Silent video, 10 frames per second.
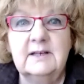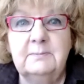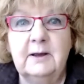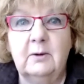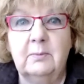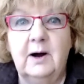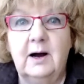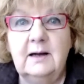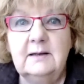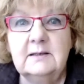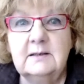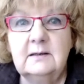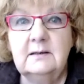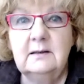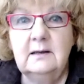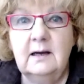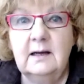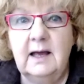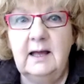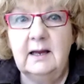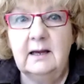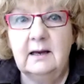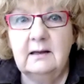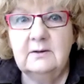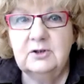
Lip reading: The speaker paused. Again,